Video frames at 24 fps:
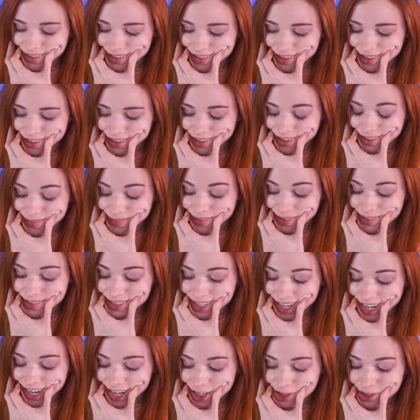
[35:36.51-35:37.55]
That was
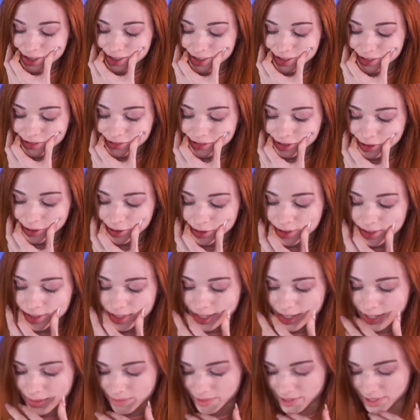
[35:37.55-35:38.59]
actually the first
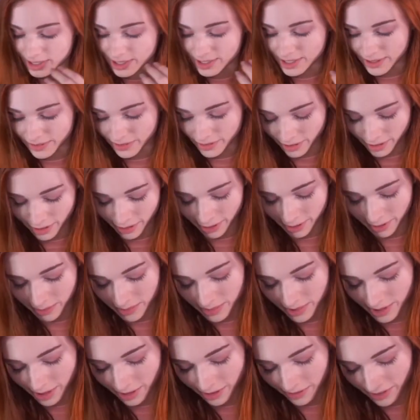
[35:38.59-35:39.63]
time that he's ever heard
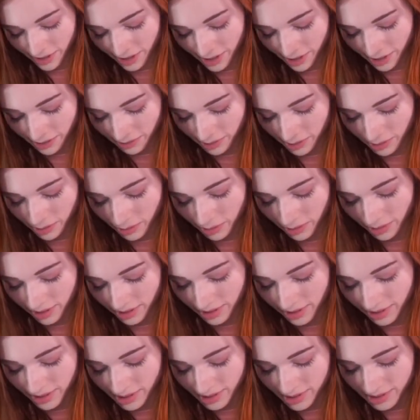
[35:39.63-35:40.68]
himself on a
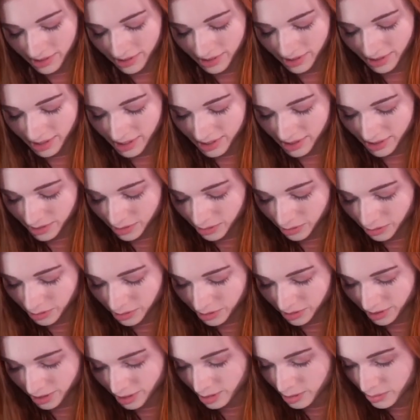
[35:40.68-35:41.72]
recording, because as I told you
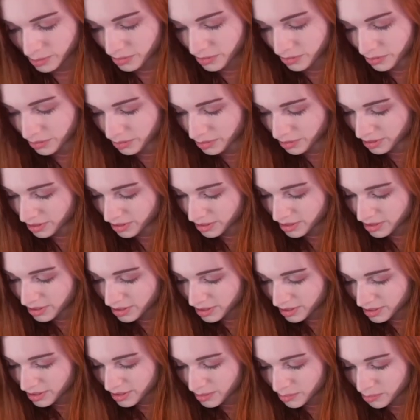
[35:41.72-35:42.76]
guys before,
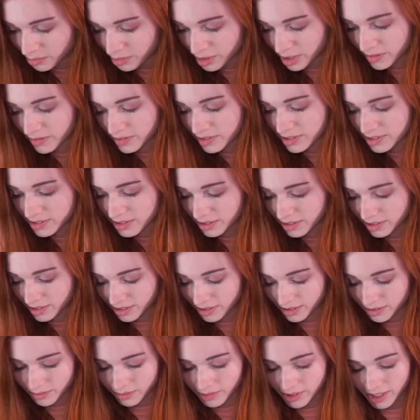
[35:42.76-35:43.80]
previously,
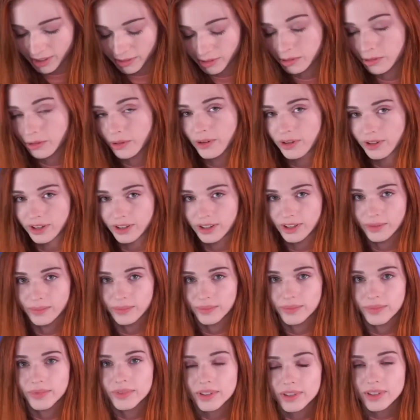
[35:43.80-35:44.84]
when I recorded him,
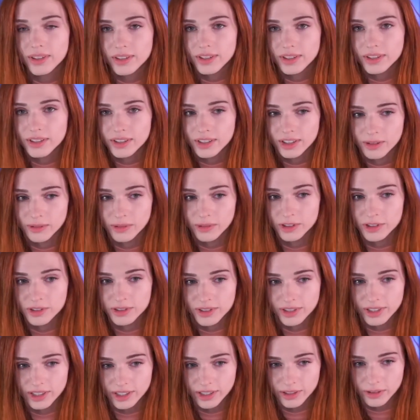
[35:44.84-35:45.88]
he would just
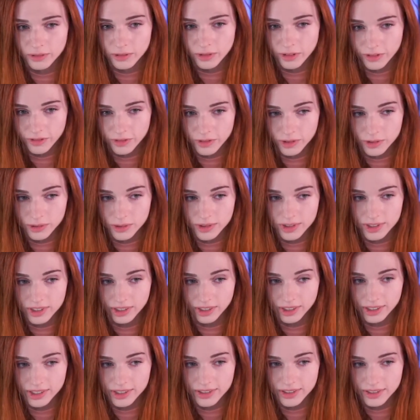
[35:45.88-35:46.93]
like refuse to
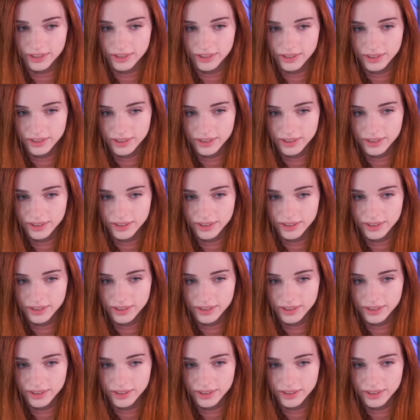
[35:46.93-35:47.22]
listen